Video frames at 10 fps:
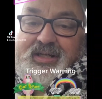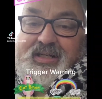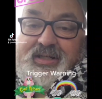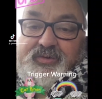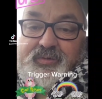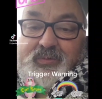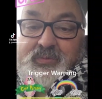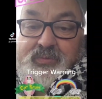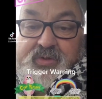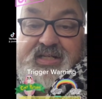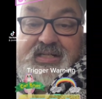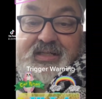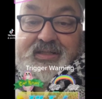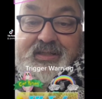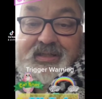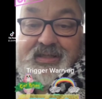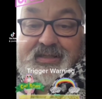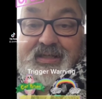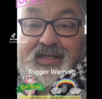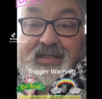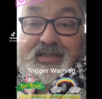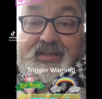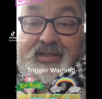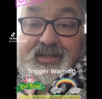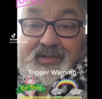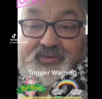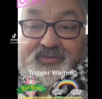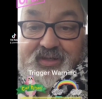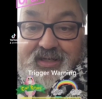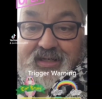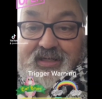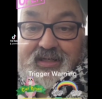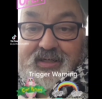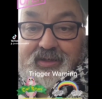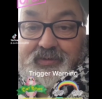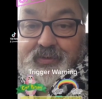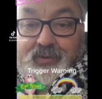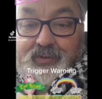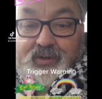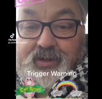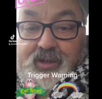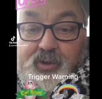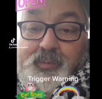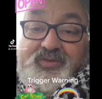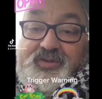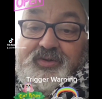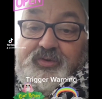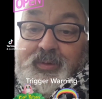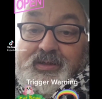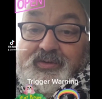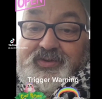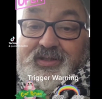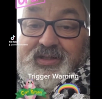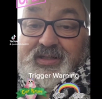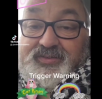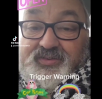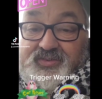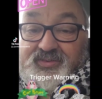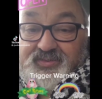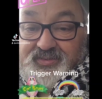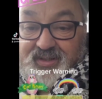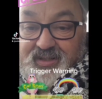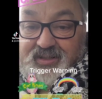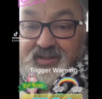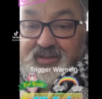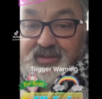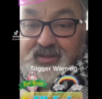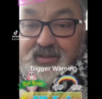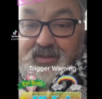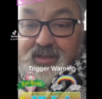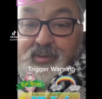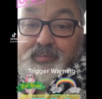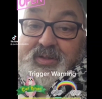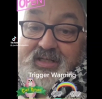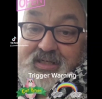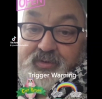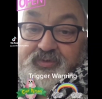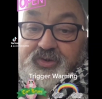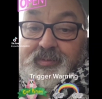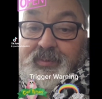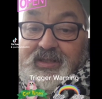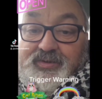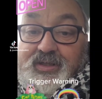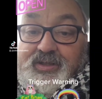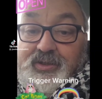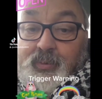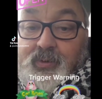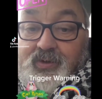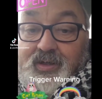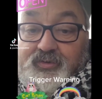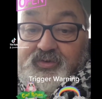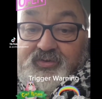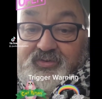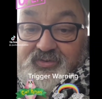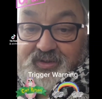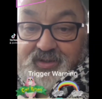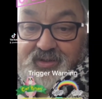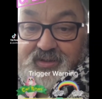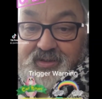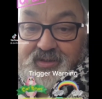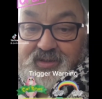he's really again saying that homosexuality is a sin, being LGBTQI is a sin,